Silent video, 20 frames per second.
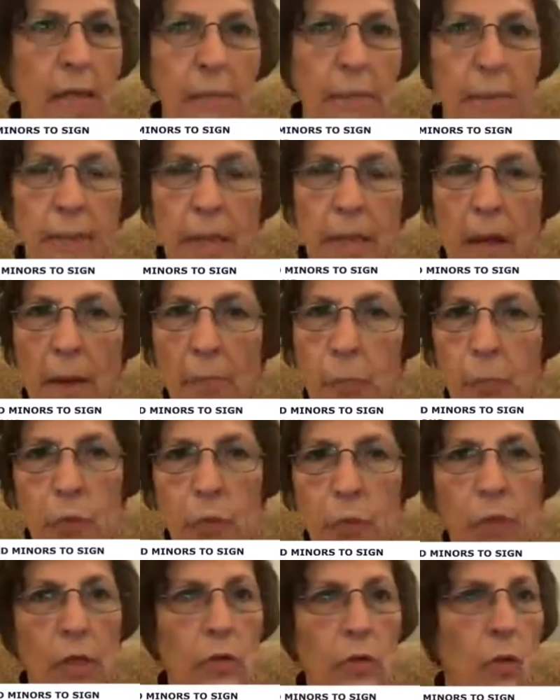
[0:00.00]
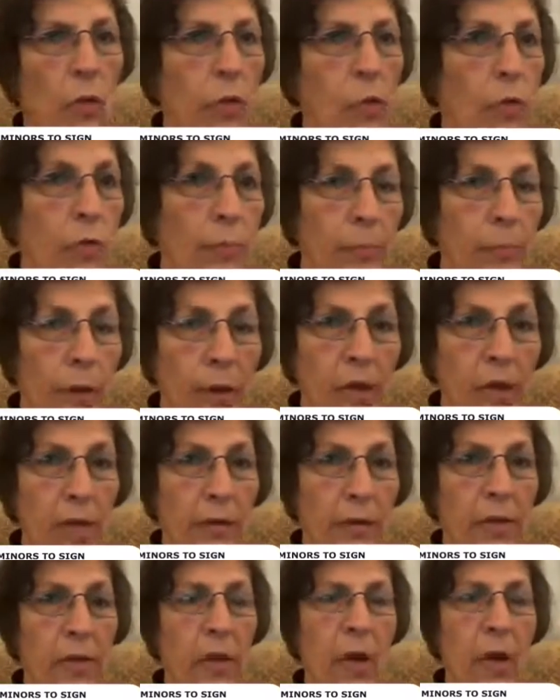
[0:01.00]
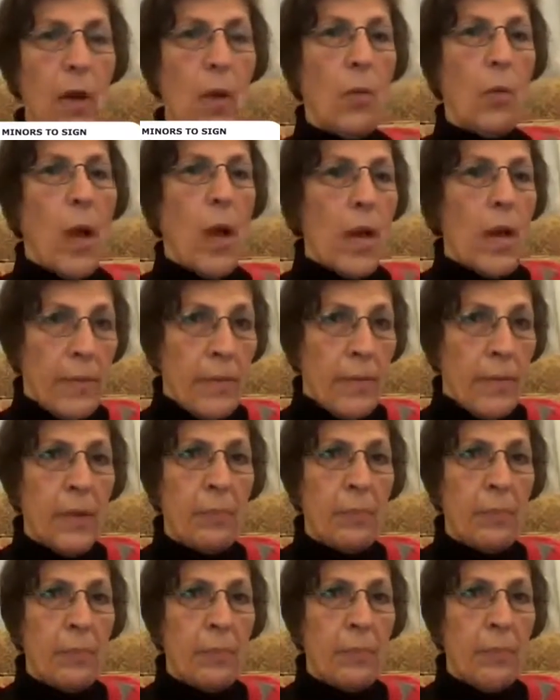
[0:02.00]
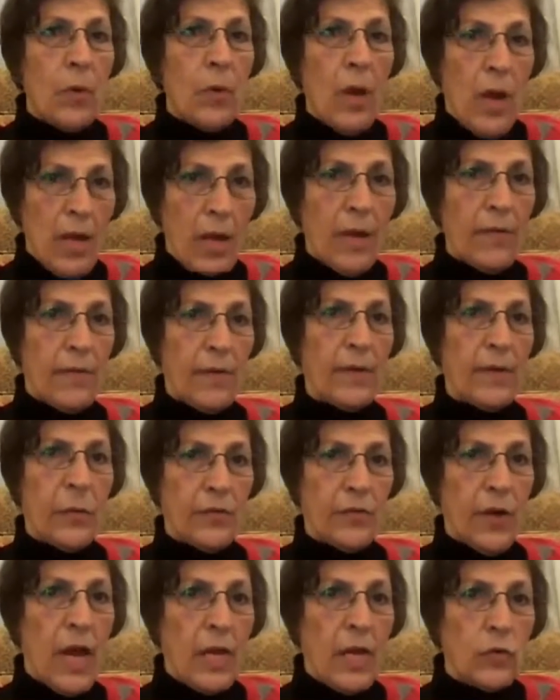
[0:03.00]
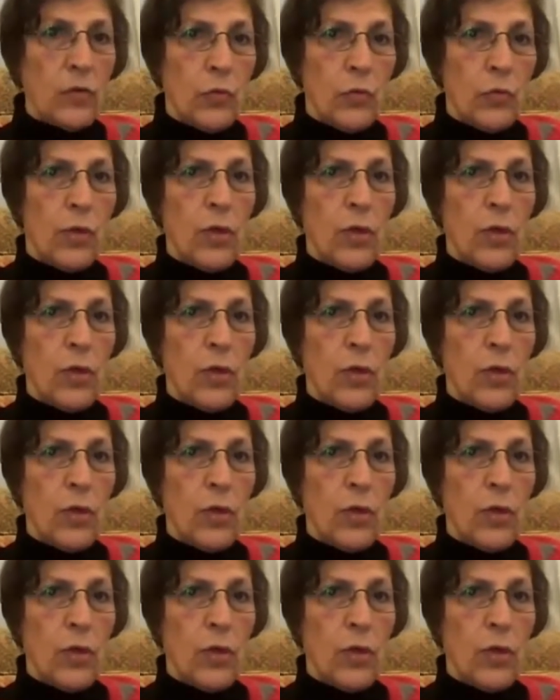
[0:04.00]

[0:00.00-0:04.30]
been uprooted or burned, while the people are uh, trying to uh,